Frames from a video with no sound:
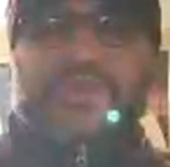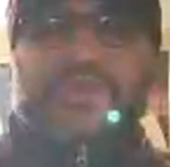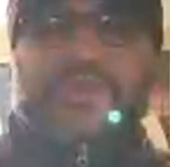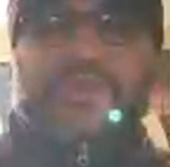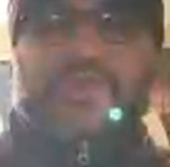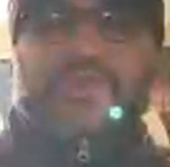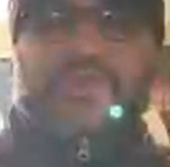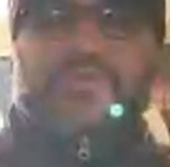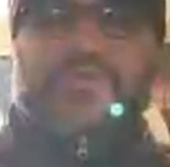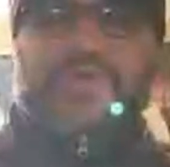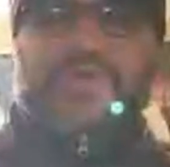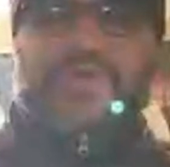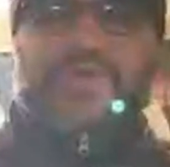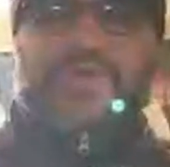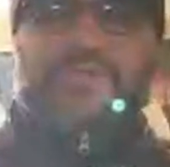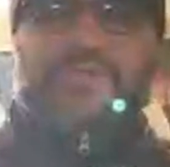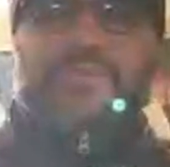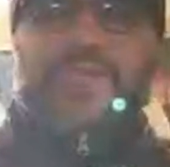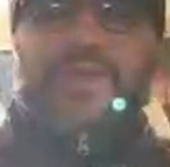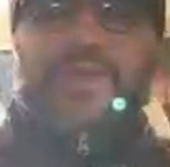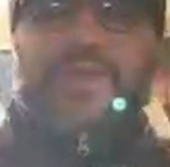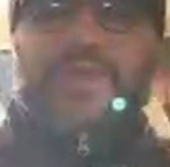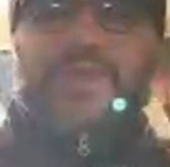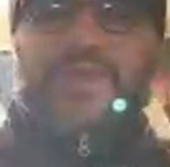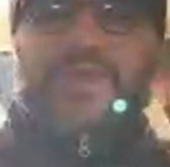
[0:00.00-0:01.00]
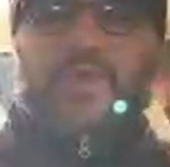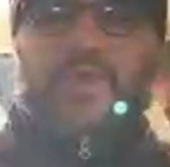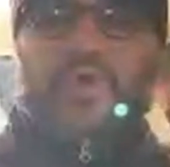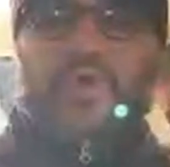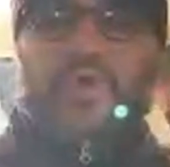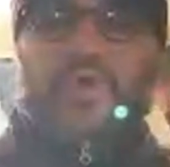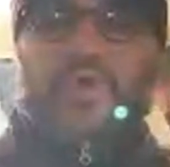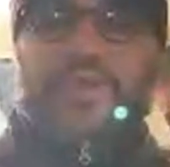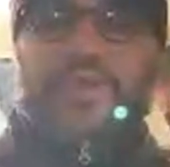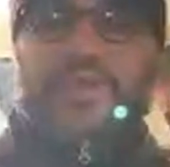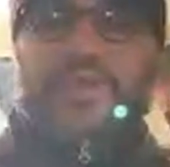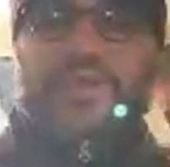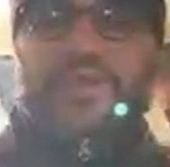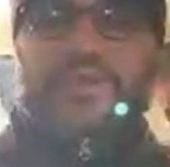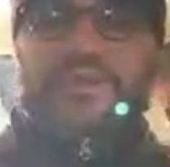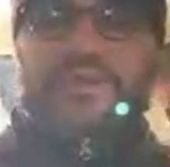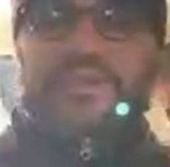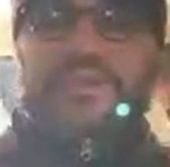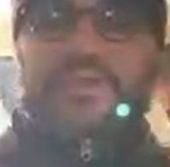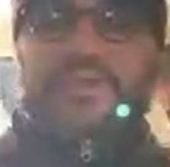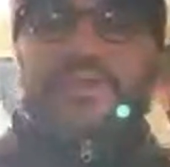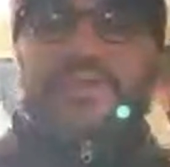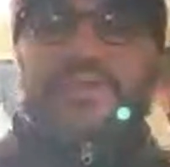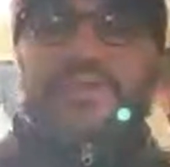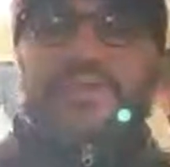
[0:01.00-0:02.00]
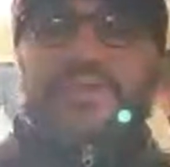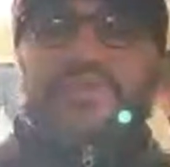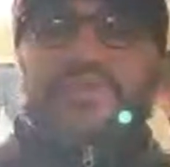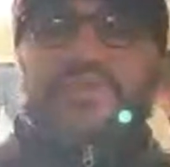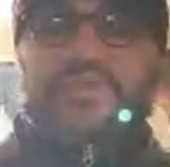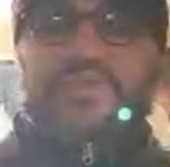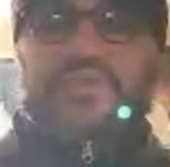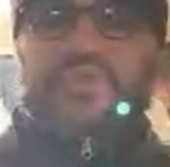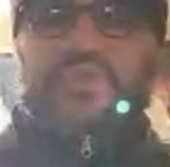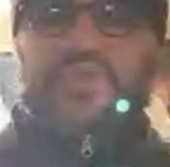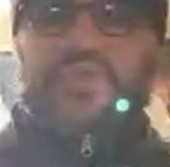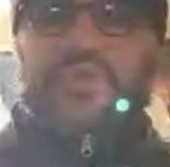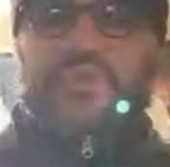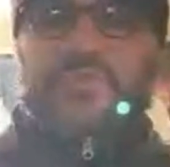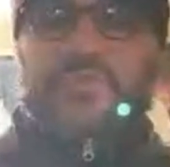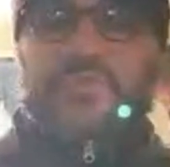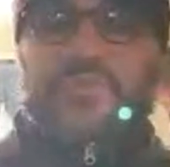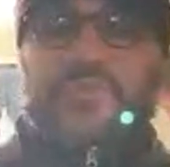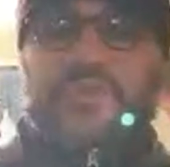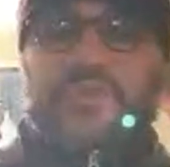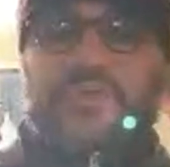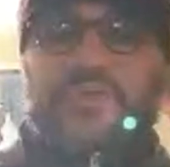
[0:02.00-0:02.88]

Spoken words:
whereby ordinary things should be